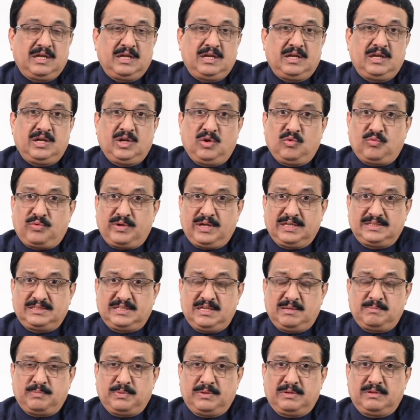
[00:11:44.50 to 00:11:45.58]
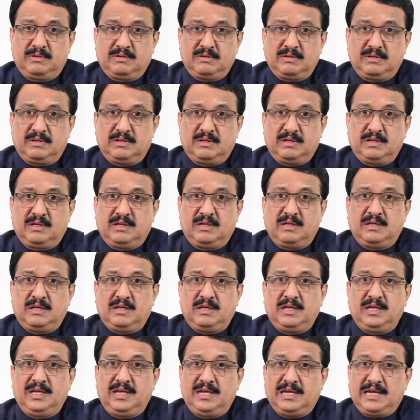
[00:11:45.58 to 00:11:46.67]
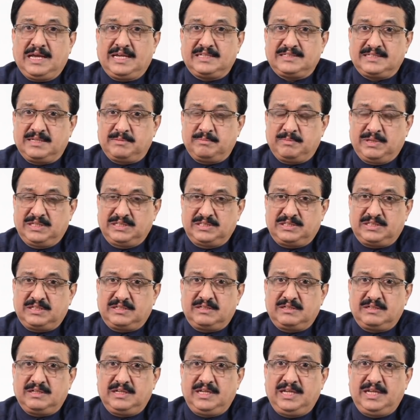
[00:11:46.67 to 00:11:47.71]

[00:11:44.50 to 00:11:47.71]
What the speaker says: Now, for example, as I mentioned,